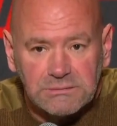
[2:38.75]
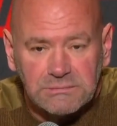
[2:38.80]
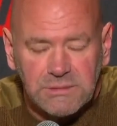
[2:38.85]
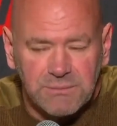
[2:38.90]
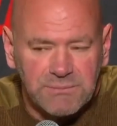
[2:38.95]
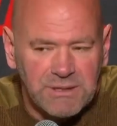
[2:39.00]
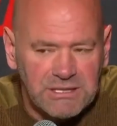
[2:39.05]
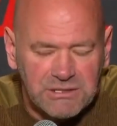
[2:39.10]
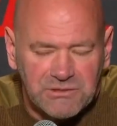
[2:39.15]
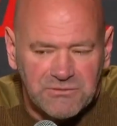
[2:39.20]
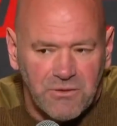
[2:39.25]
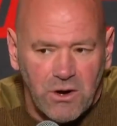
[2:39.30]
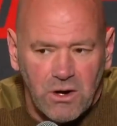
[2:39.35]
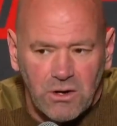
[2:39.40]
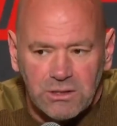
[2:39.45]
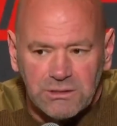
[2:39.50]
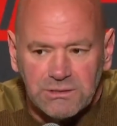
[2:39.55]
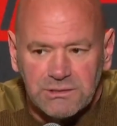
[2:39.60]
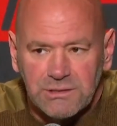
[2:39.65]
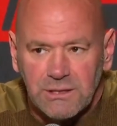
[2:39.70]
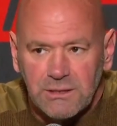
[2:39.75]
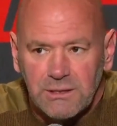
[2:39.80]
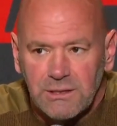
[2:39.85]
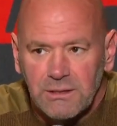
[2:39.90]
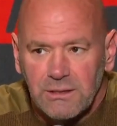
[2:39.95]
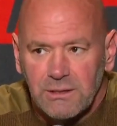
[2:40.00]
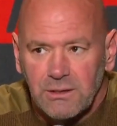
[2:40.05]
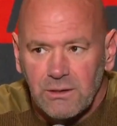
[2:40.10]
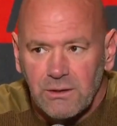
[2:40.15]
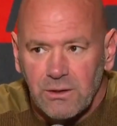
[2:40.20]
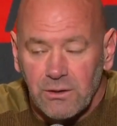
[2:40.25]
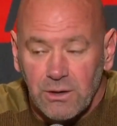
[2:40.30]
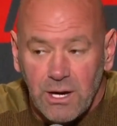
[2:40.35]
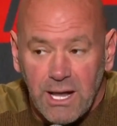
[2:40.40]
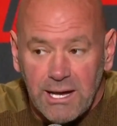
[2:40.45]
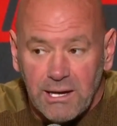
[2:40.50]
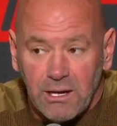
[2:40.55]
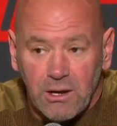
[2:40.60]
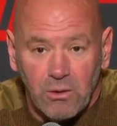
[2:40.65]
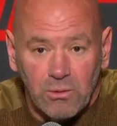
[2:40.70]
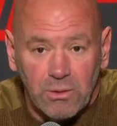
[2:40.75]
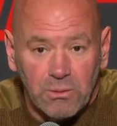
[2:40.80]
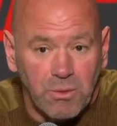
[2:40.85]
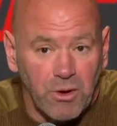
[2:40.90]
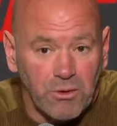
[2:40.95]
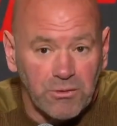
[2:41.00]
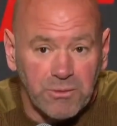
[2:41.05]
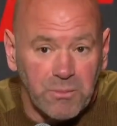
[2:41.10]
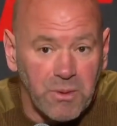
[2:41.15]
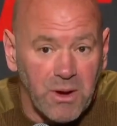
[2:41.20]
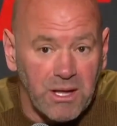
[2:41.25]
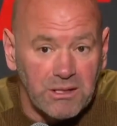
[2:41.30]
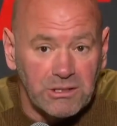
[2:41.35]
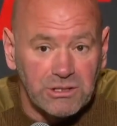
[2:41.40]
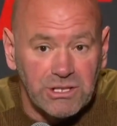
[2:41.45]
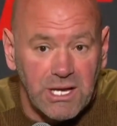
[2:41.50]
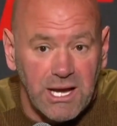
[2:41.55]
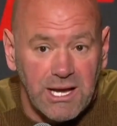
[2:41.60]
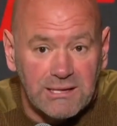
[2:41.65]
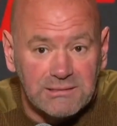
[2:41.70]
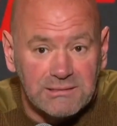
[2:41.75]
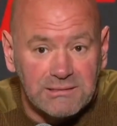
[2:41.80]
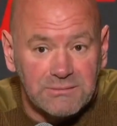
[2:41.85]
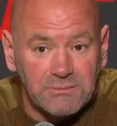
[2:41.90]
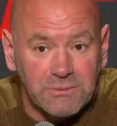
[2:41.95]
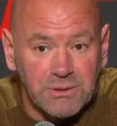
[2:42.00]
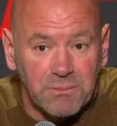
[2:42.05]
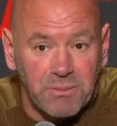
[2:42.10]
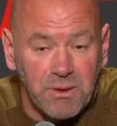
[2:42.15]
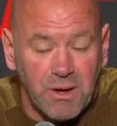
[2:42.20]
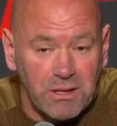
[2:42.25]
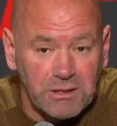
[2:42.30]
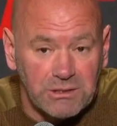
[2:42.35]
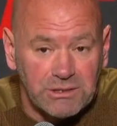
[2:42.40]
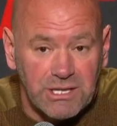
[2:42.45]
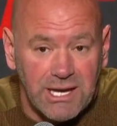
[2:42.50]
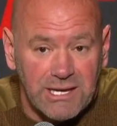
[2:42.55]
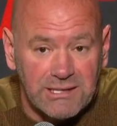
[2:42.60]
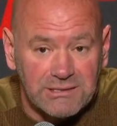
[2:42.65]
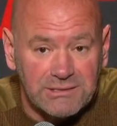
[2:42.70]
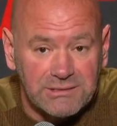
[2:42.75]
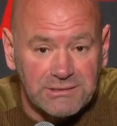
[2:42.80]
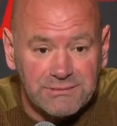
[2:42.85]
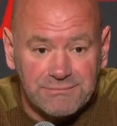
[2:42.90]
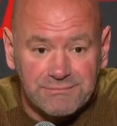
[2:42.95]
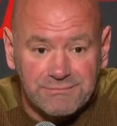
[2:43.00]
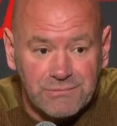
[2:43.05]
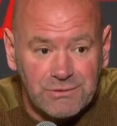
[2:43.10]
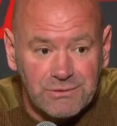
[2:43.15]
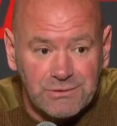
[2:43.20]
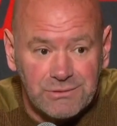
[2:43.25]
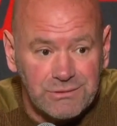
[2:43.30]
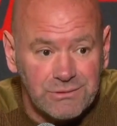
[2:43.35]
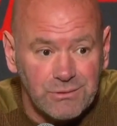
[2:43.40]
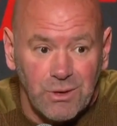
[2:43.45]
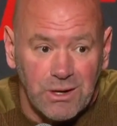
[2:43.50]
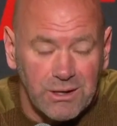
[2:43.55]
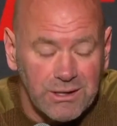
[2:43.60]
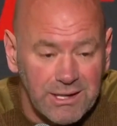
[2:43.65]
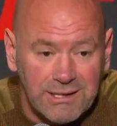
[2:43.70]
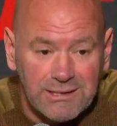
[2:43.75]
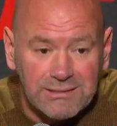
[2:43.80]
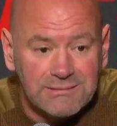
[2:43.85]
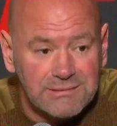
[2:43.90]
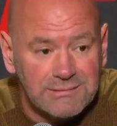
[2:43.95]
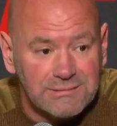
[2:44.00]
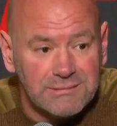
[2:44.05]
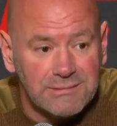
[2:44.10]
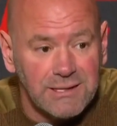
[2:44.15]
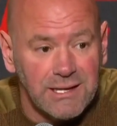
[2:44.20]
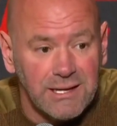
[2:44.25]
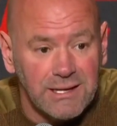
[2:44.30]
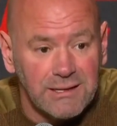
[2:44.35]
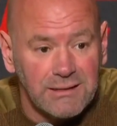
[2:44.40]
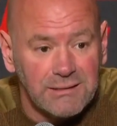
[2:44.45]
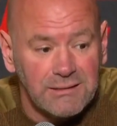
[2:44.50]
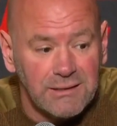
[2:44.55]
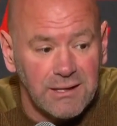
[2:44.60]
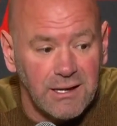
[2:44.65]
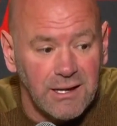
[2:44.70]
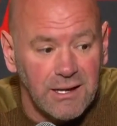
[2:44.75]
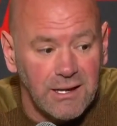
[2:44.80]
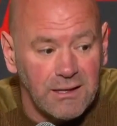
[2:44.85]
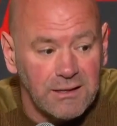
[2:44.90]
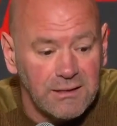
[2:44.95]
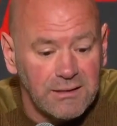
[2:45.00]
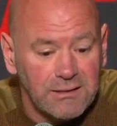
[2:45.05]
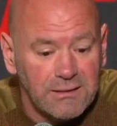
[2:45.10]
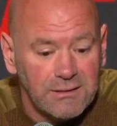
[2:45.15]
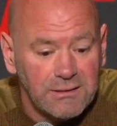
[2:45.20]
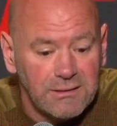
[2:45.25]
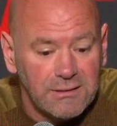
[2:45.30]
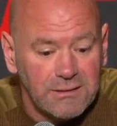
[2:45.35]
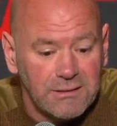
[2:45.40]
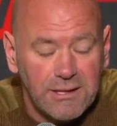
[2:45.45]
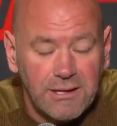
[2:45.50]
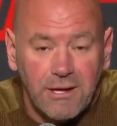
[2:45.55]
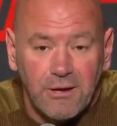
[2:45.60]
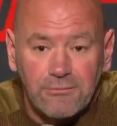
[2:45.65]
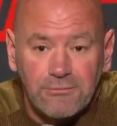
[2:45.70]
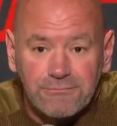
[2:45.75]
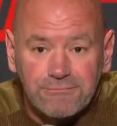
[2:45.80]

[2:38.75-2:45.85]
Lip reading: I mean, as far as her and I go, we both apologized. We apologized to our kids and, you know,